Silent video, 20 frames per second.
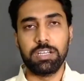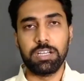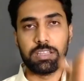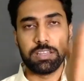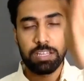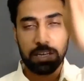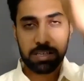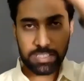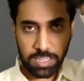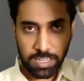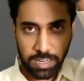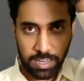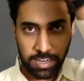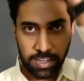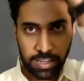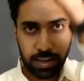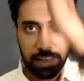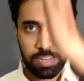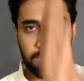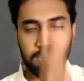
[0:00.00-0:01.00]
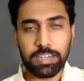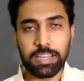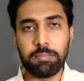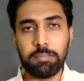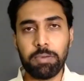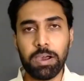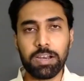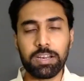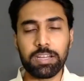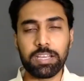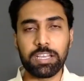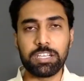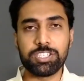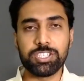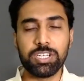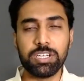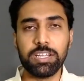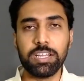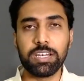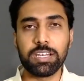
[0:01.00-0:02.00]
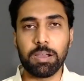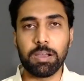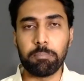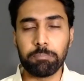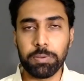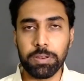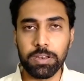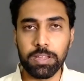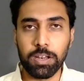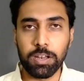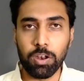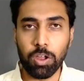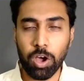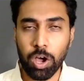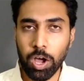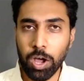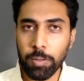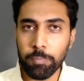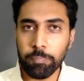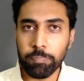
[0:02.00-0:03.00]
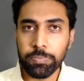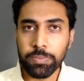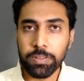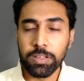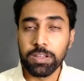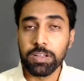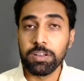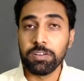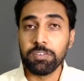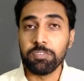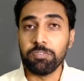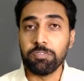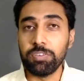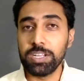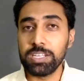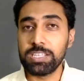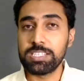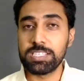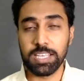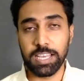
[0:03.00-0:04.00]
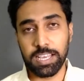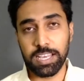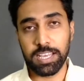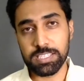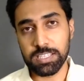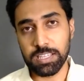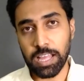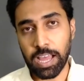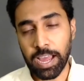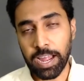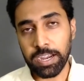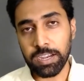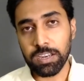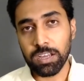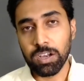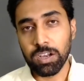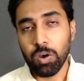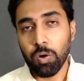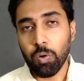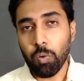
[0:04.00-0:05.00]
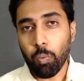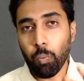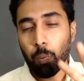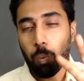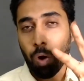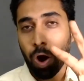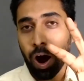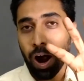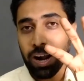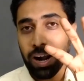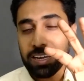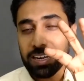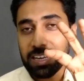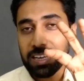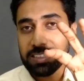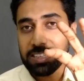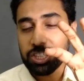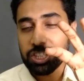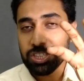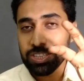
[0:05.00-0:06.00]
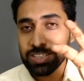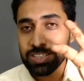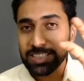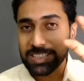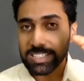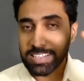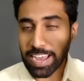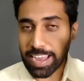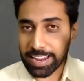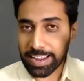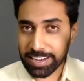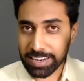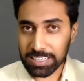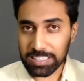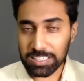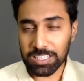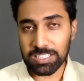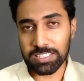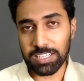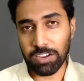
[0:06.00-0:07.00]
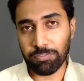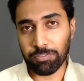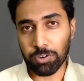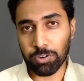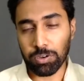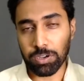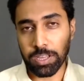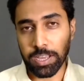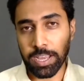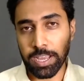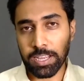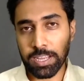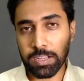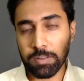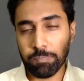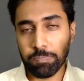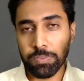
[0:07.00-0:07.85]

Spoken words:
There is a clear demarcation in company law which says that what decisions directors have to take,